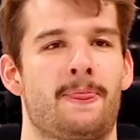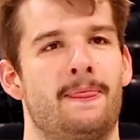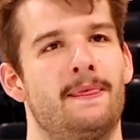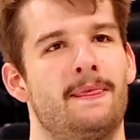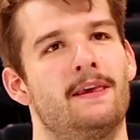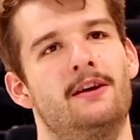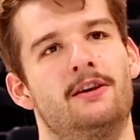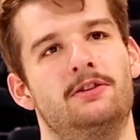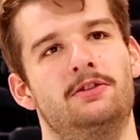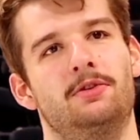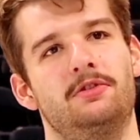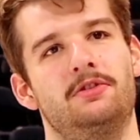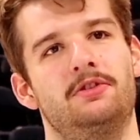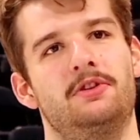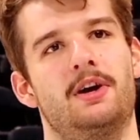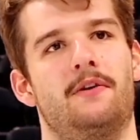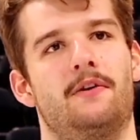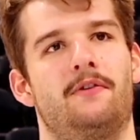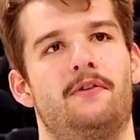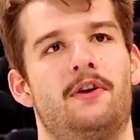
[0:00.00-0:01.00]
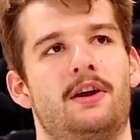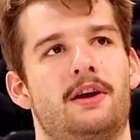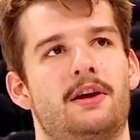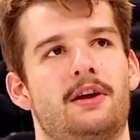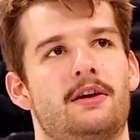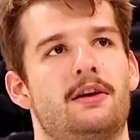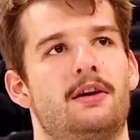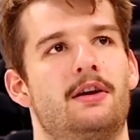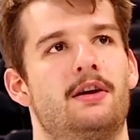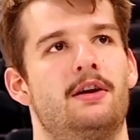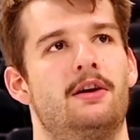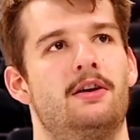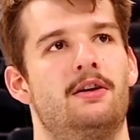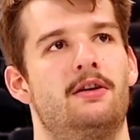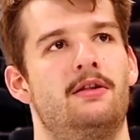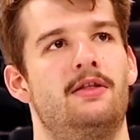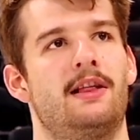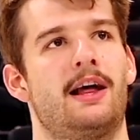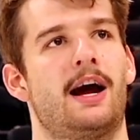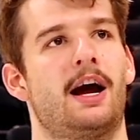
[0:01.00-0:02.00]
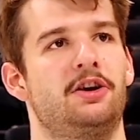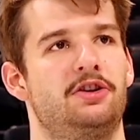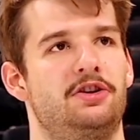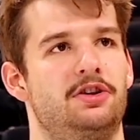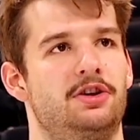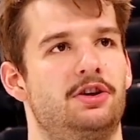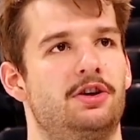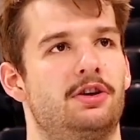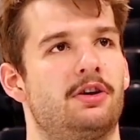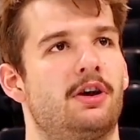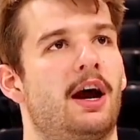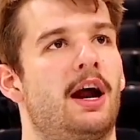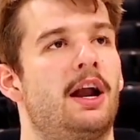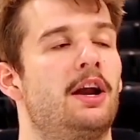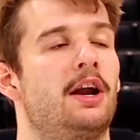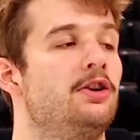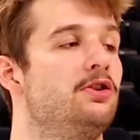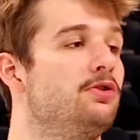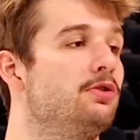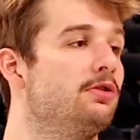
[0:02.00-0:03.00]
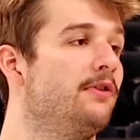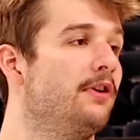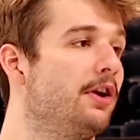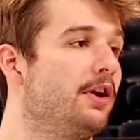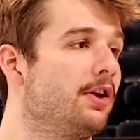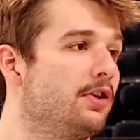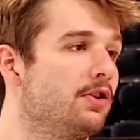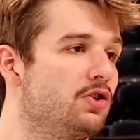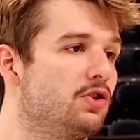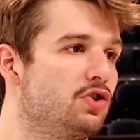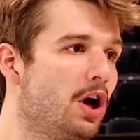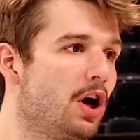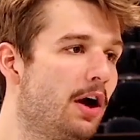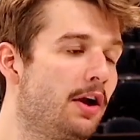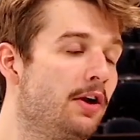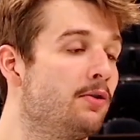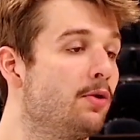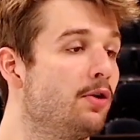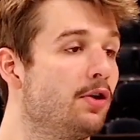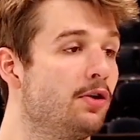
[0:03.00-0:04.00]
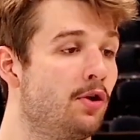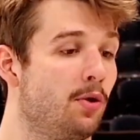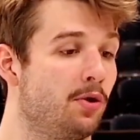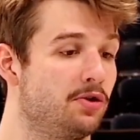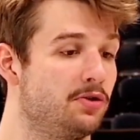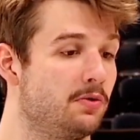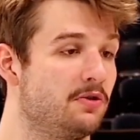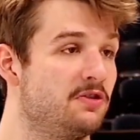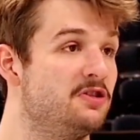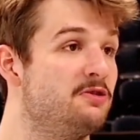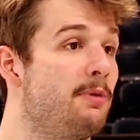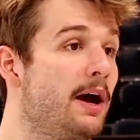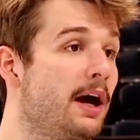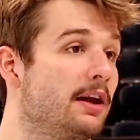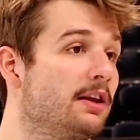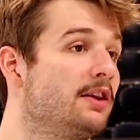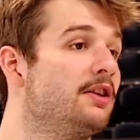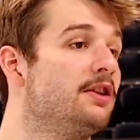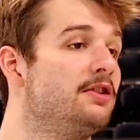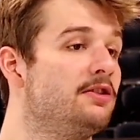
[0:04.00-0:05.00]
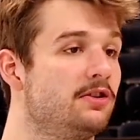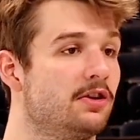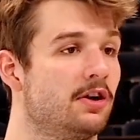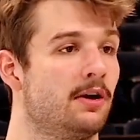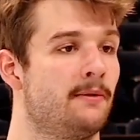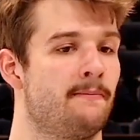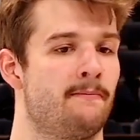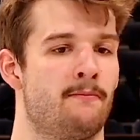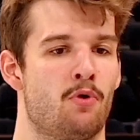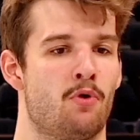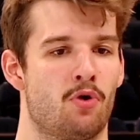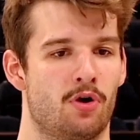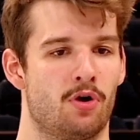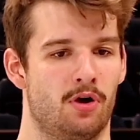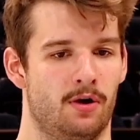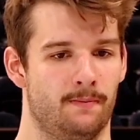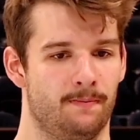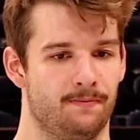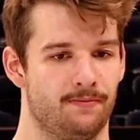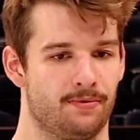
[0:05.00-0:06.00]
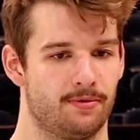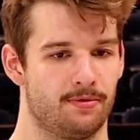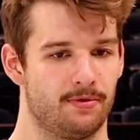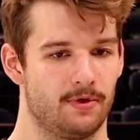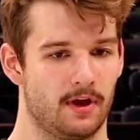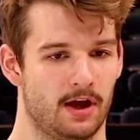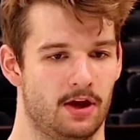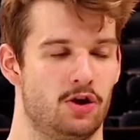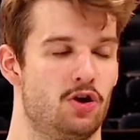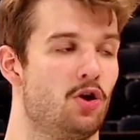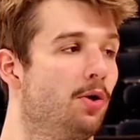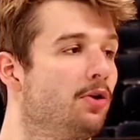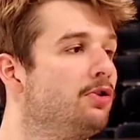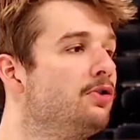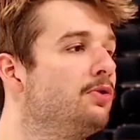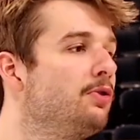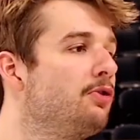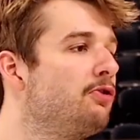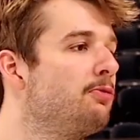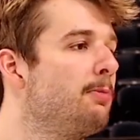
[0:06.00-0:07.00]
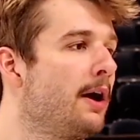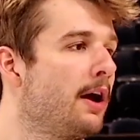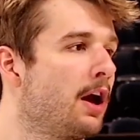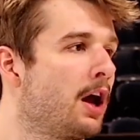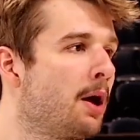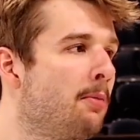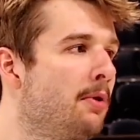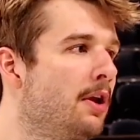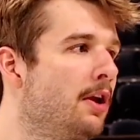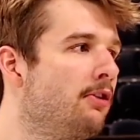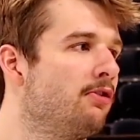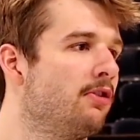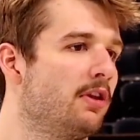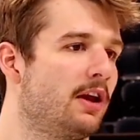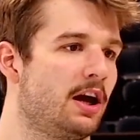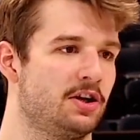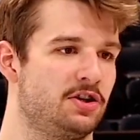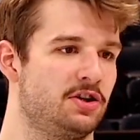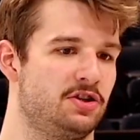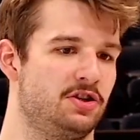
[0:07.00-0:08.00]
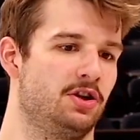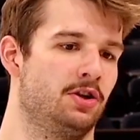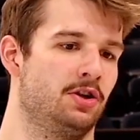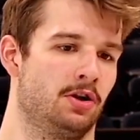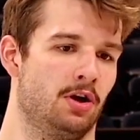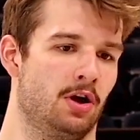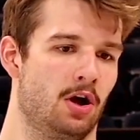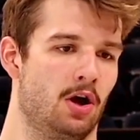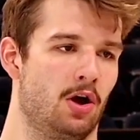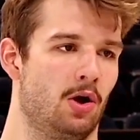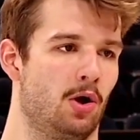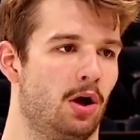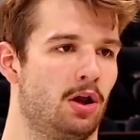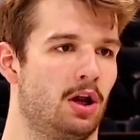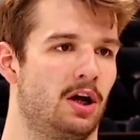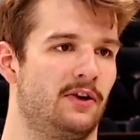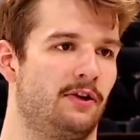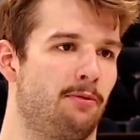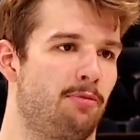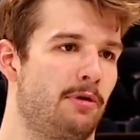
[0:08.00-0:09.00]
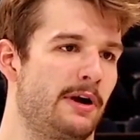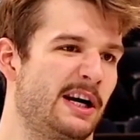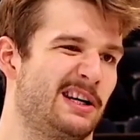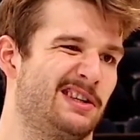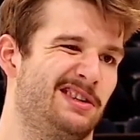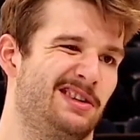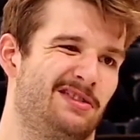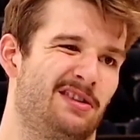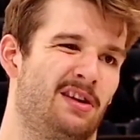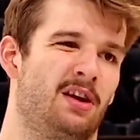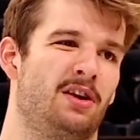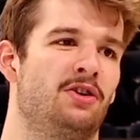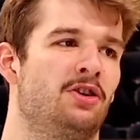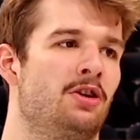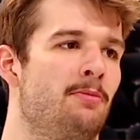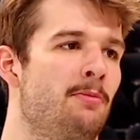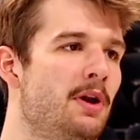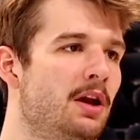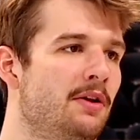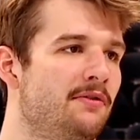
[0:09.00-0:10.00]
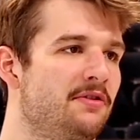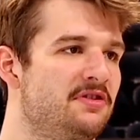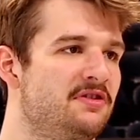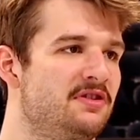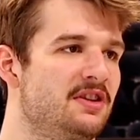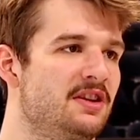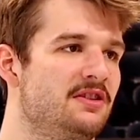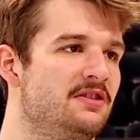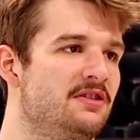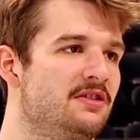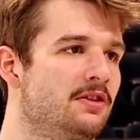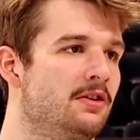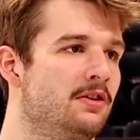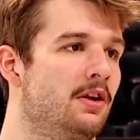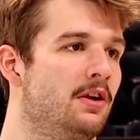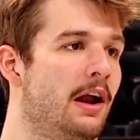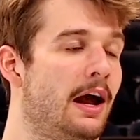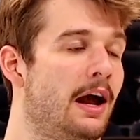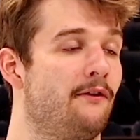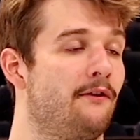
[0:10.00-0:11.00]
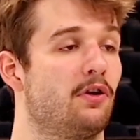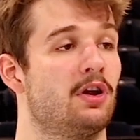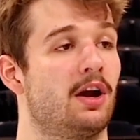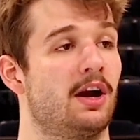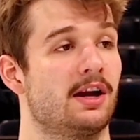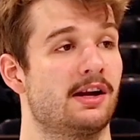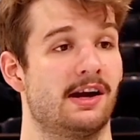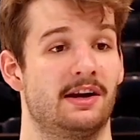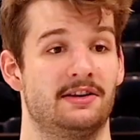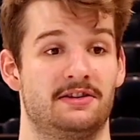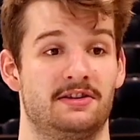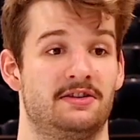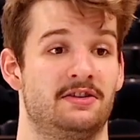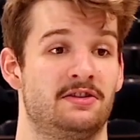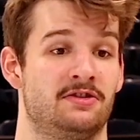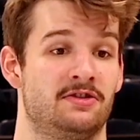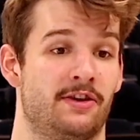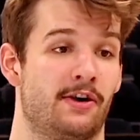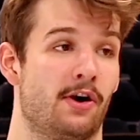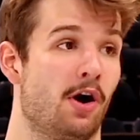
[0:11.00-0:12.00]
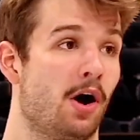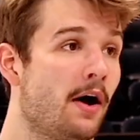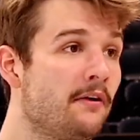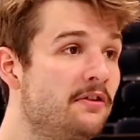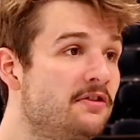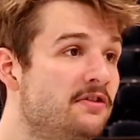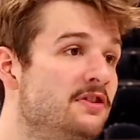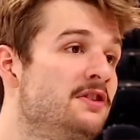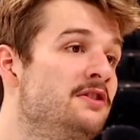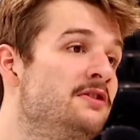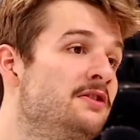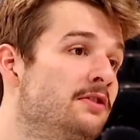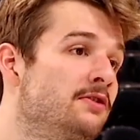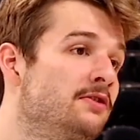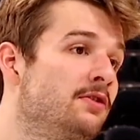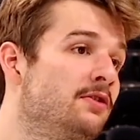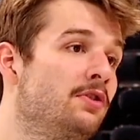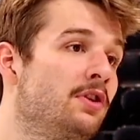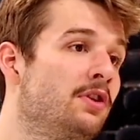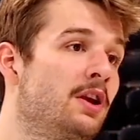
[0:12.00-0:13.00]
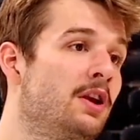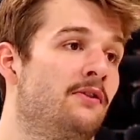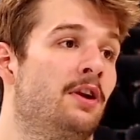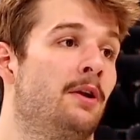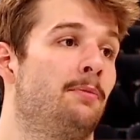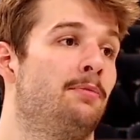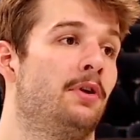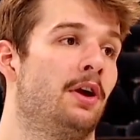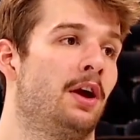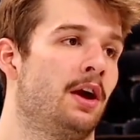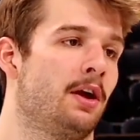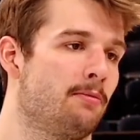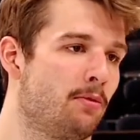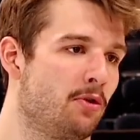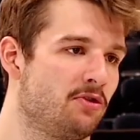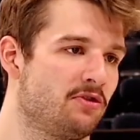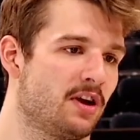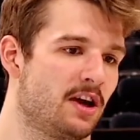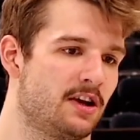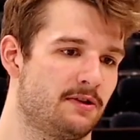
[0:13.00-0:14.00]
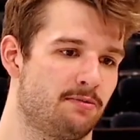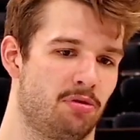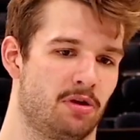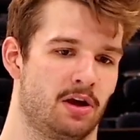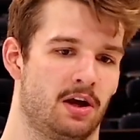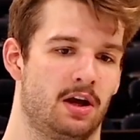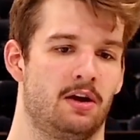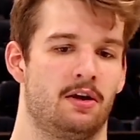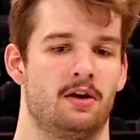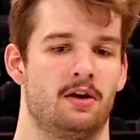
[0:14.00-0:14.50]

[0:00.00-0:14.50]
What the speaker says: So it's tough. I think last year I didn't do a very good job. I didn't really know what to expect. Like this year I know what to expect coming in. So last year, a lot of our practices, like you're in the middle of a season, and for a lot of guys, this is their off season. So they're giving up like most guys played